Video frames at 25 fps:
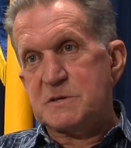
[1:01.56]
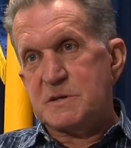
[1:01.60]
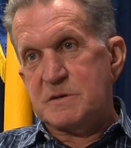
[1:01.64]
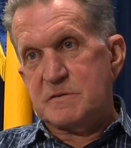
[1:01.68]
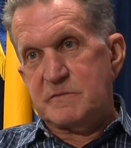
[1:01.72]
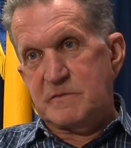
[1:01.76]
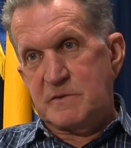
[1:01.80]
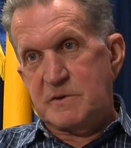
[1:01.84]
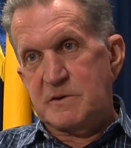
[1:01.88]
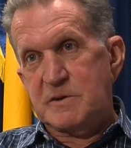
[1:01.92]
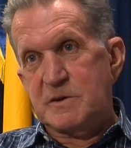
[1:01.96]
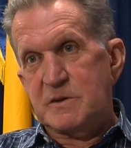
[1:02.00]

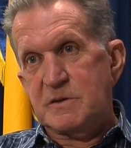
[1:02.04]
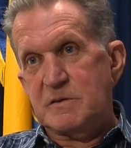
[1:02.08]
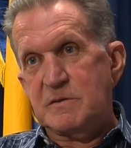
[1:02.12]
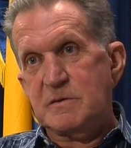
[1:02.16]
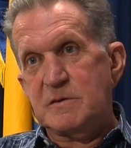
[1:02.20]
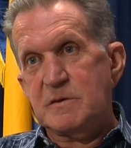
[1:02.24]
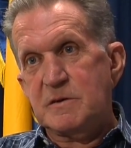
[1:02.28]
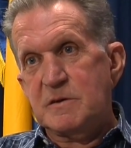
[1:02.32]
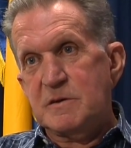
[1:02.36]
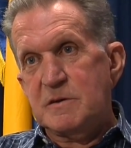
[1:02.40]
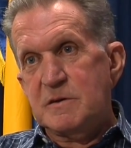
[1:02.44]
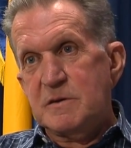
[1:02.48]
very
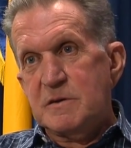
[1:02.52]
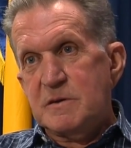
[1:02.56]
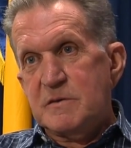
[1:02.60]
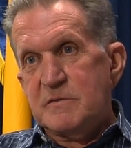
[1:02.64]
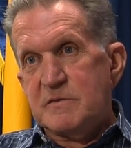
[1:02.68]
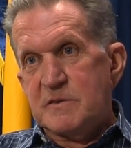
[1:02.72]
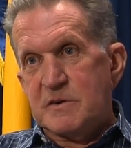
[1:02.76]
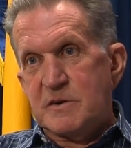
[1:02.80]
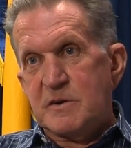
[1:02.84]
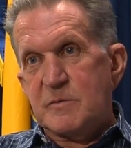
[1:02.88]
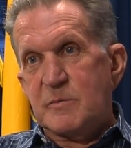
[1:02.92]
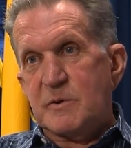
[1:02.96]

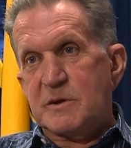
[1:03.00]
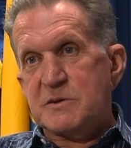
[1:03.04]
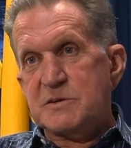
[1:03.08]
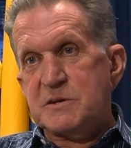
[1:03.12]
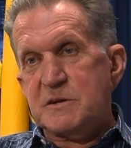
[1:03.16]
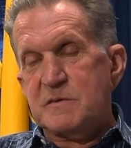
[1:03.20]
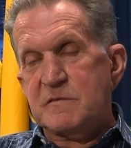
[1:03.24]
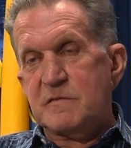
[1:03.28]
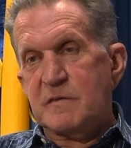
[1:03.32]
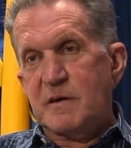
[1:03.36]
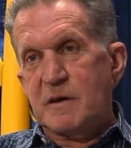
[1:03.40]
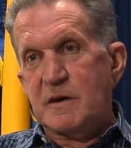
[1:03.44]

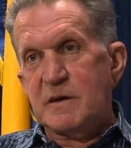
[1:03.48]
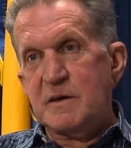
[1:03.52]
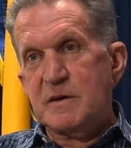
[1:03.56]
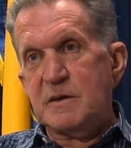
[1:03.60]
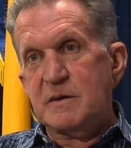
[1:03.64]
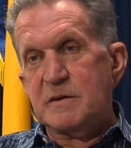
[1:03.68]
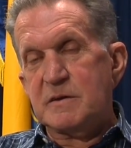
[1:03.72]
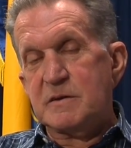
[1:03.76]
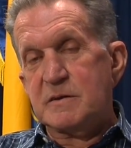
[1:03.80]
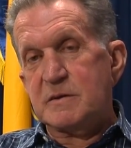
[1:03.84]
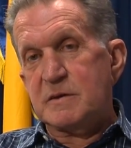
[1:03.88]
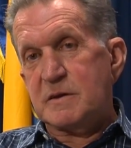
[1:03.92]
much in
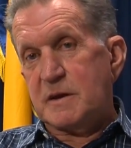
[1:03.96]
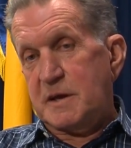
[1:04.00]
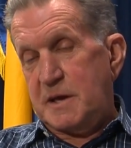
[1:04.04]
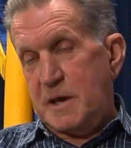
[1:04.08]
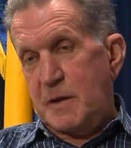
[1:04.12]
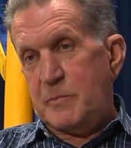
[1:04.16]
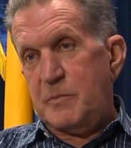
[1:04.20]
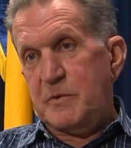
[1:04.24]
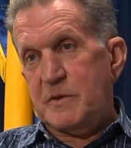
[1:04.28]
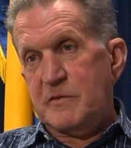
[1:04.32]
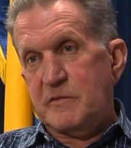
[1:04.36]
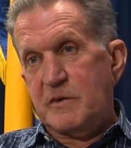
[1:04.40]
vogue, and a
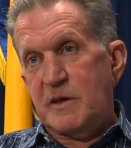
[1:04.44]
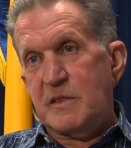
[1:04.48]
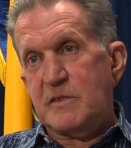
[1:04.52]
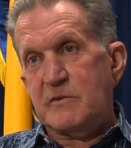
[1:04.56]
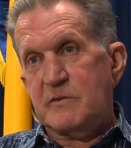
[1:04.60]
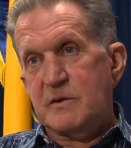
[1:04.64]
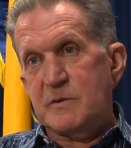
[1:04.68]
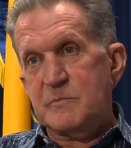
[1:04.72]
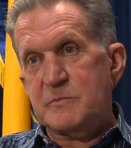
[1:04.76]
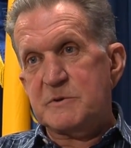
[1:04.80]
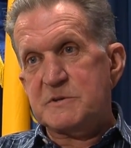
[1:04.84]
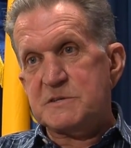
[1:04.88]
couple of
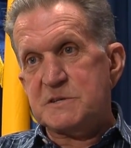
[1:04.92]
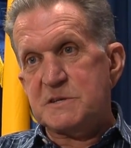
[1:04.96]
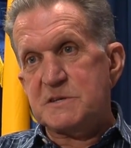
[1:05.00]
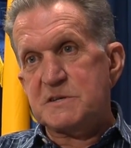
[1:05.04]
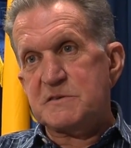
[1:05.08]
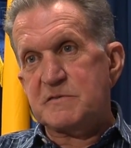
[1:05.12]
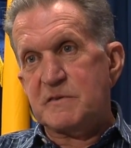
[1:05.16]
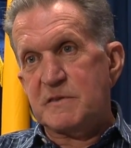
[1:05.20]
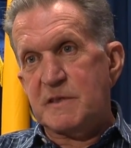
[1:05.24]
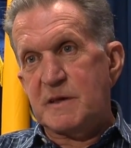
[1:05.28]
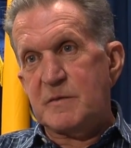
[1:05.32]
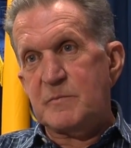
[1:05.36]
other
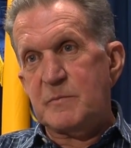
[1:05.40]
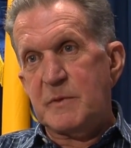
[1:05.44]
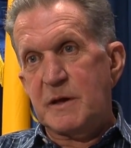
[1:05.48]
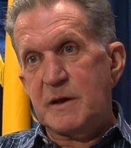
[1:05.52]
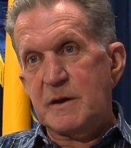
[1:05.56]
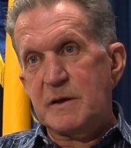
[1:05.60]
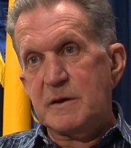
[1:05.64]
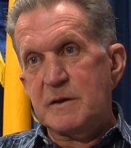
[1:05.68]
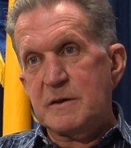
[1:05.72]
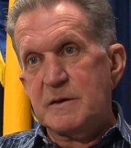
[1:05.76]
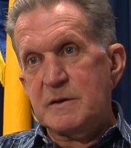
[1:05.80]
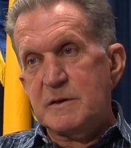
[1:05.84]
embassies for that
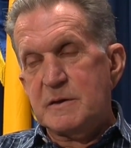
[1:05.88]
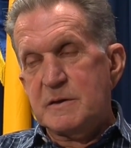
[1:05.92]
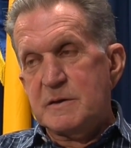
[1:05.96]
matter.